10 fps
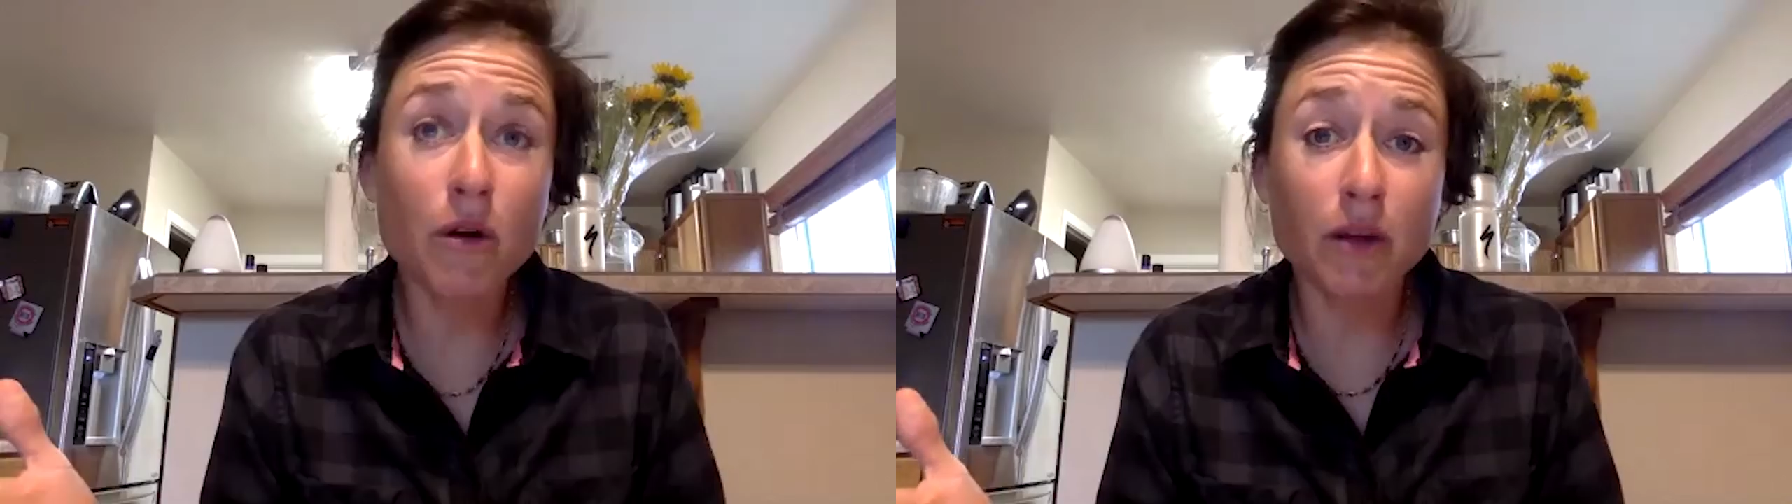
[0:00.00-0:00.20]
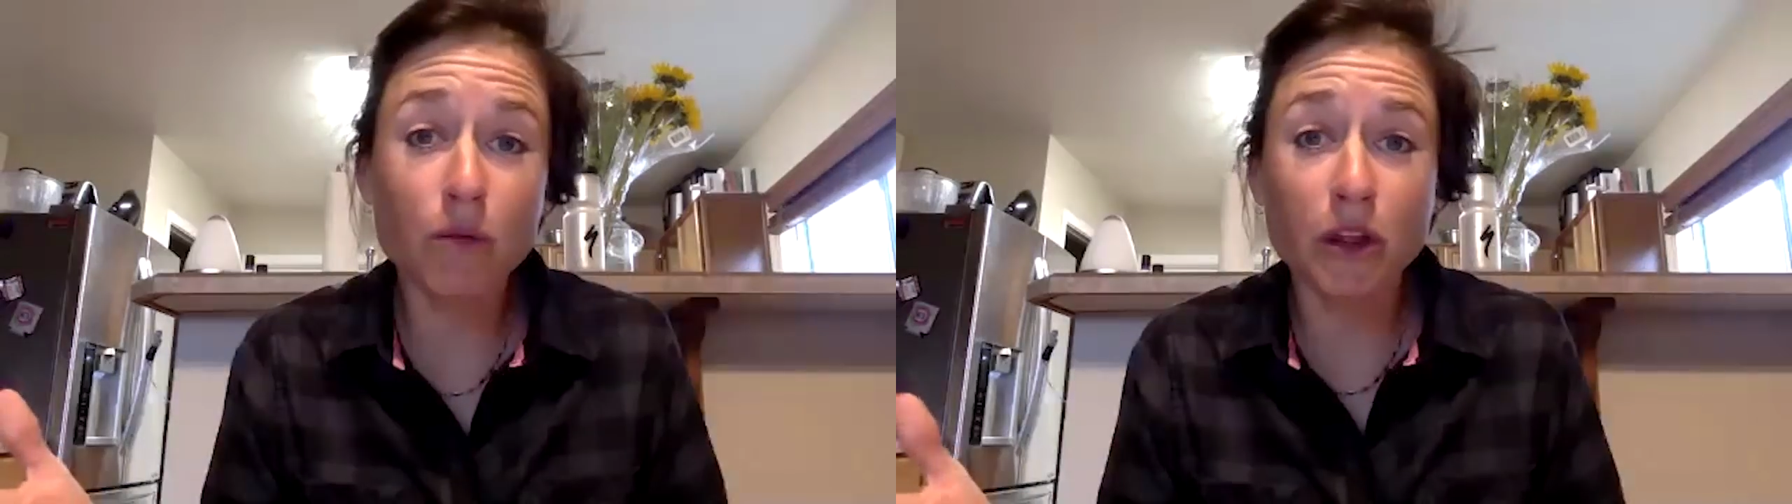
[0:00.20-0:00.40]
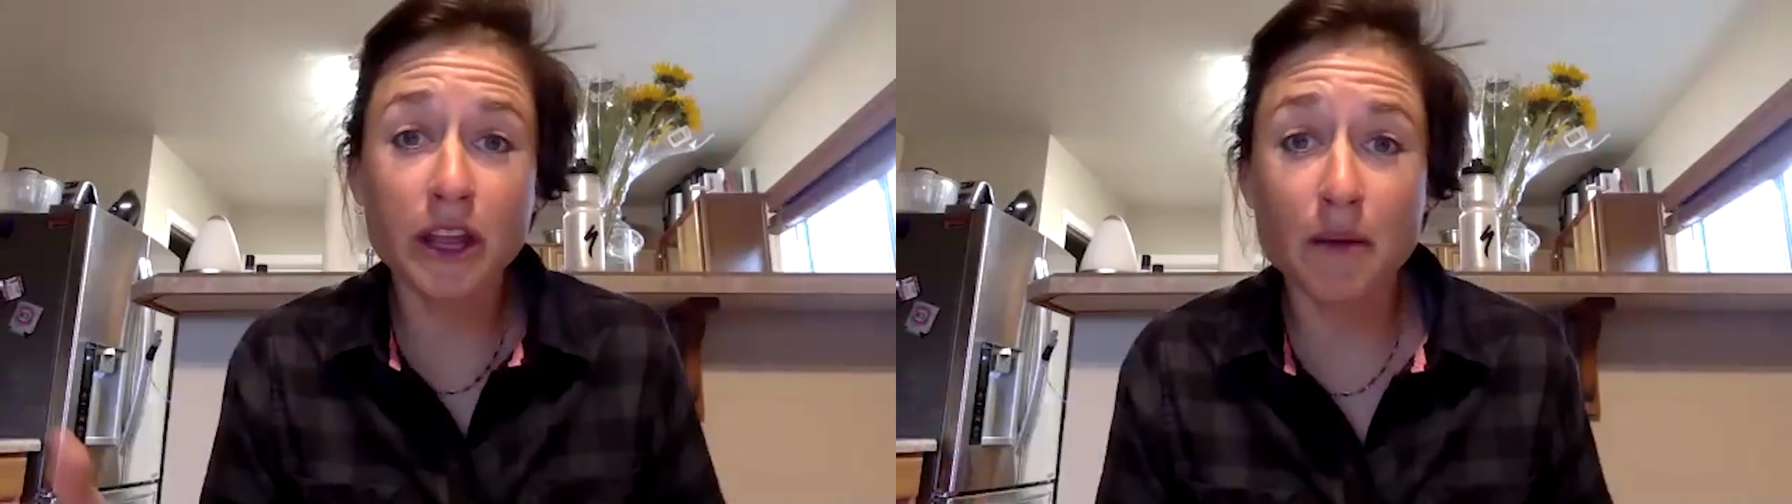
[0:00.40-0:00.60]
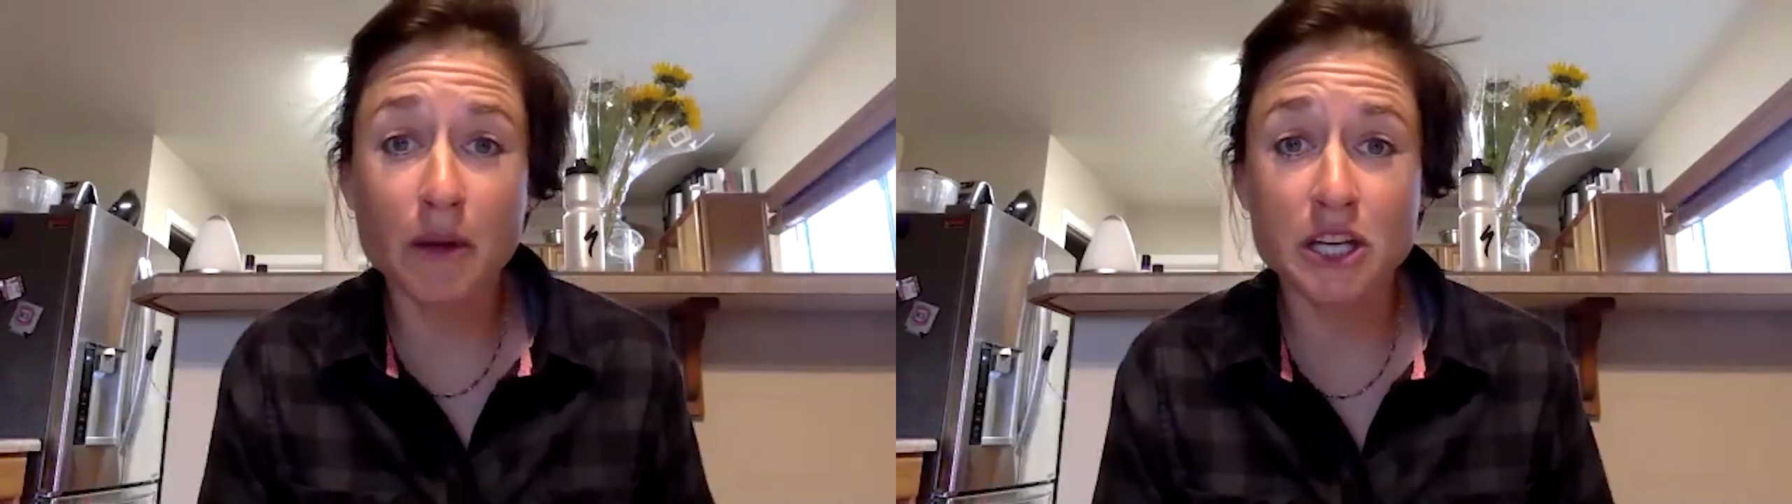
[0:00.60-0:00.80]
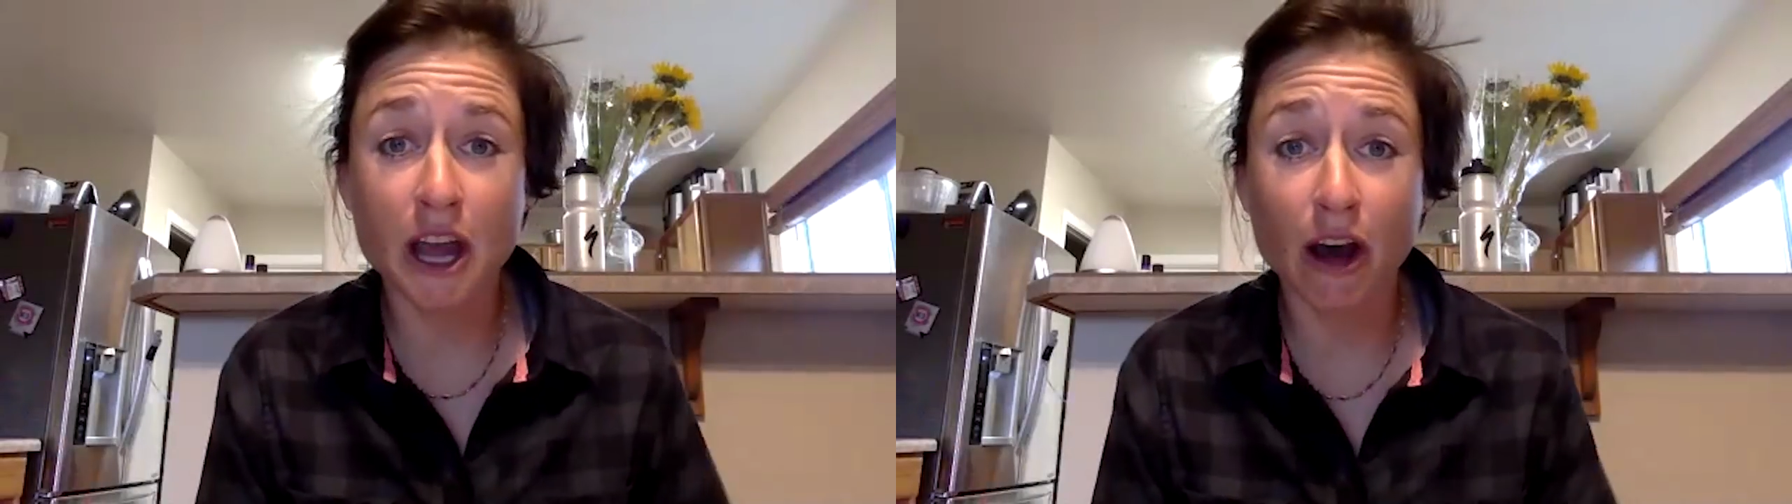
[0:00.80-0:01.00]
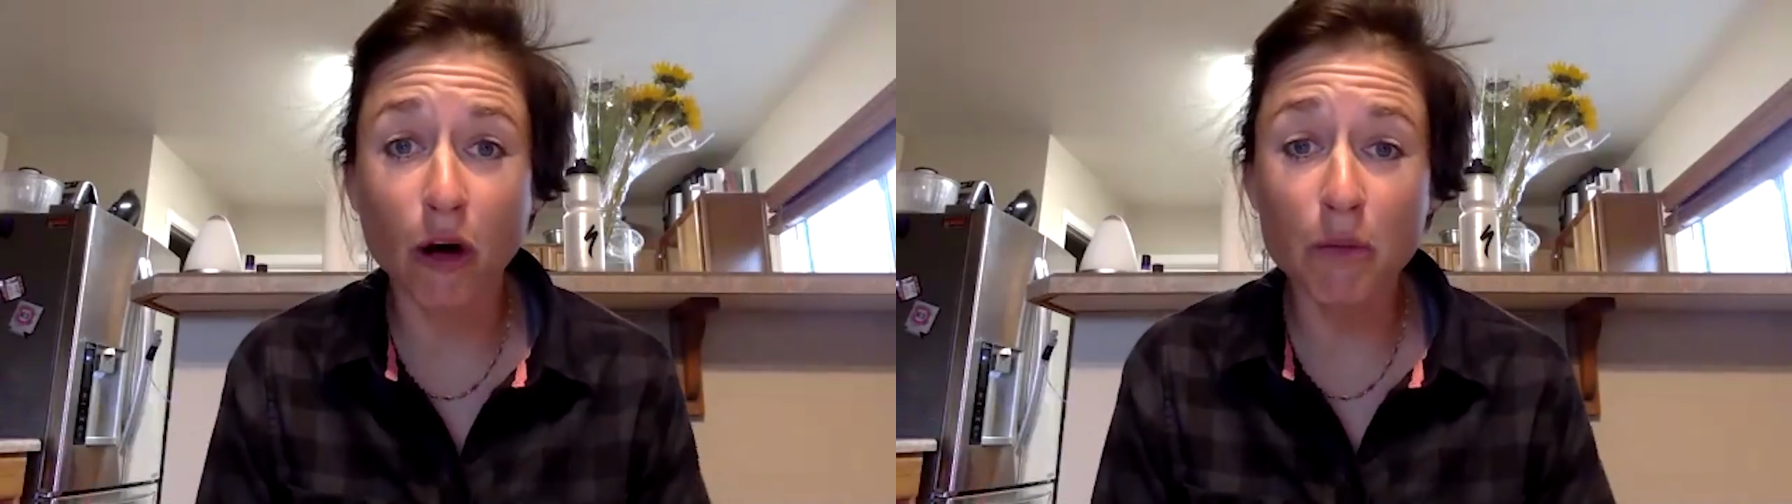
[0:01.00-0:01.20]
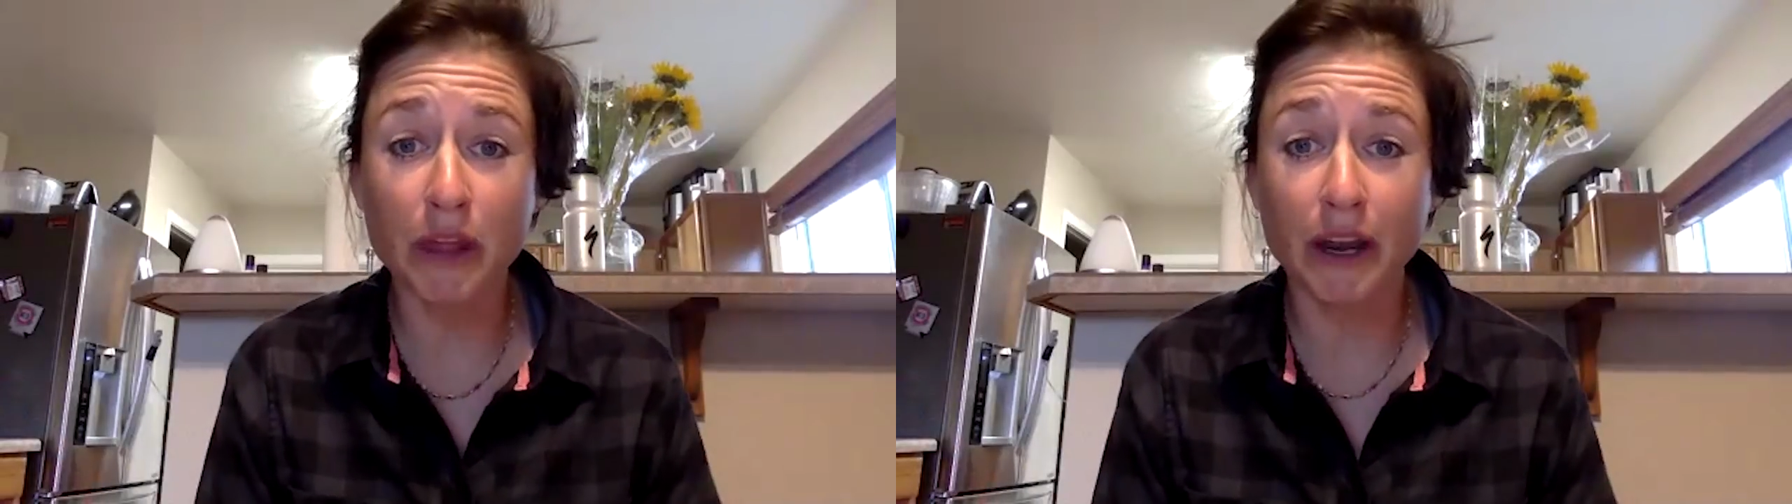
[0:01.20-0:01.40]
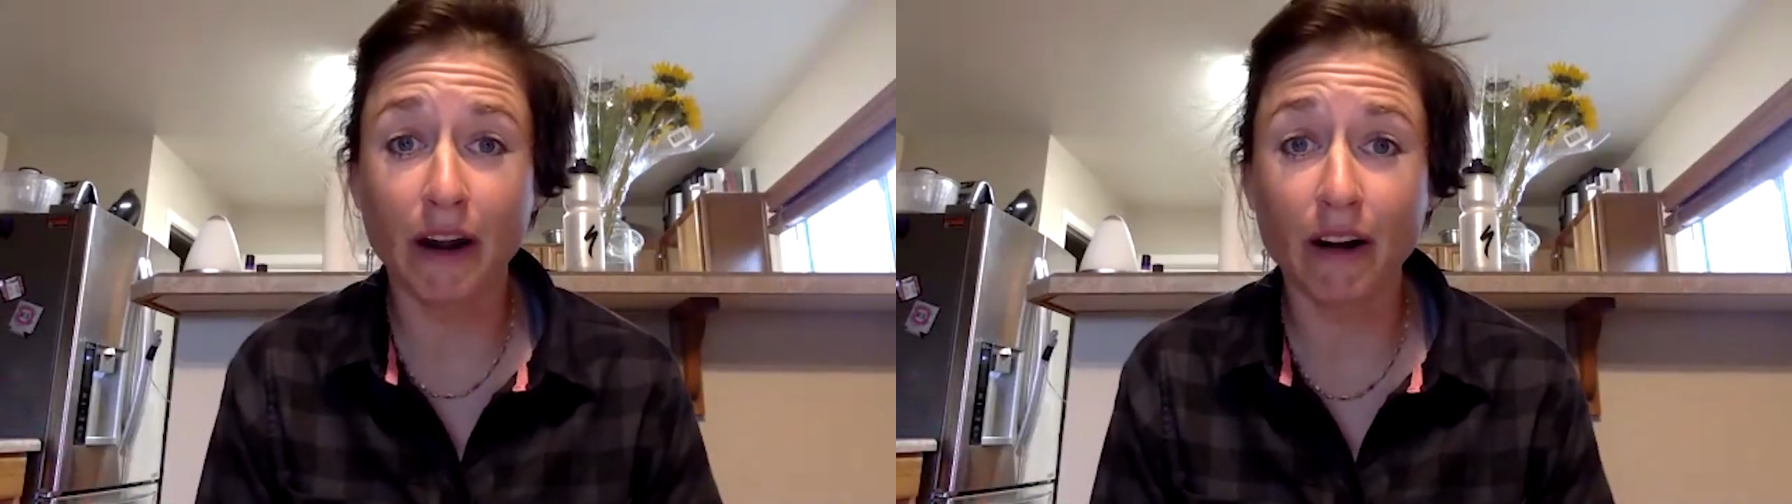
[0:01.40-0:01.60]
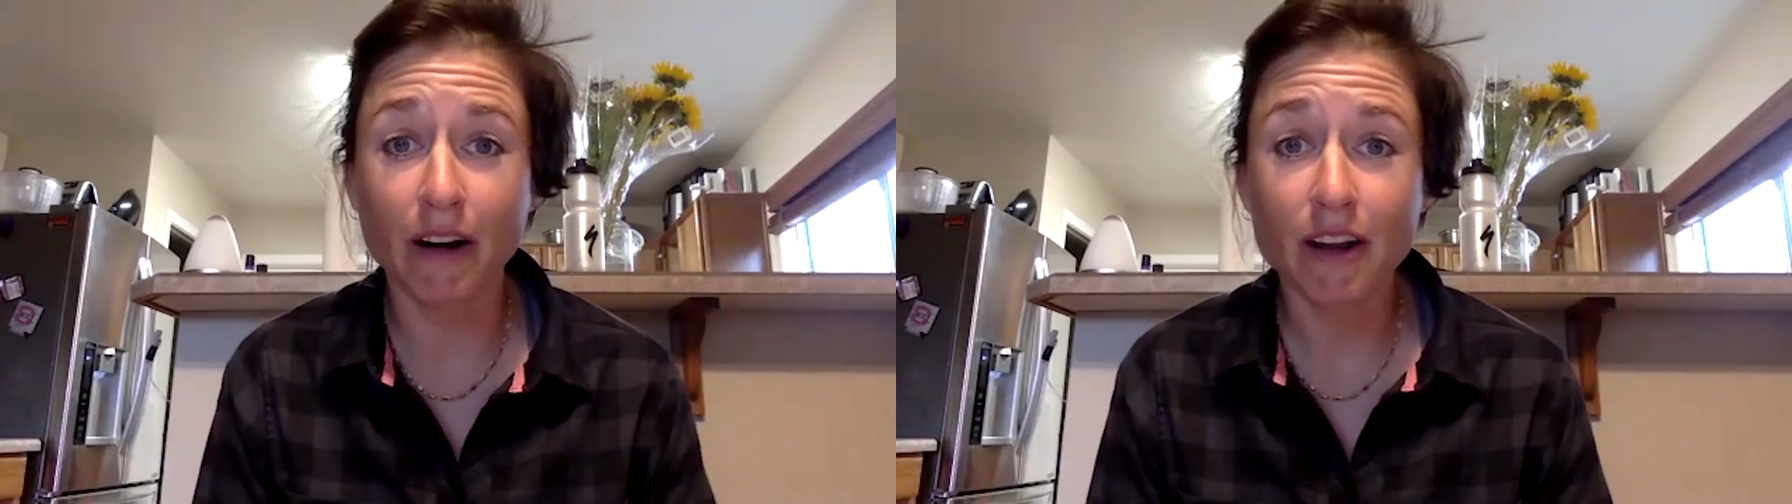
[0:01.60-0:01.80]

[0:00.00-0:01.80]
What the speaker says: really get much help there.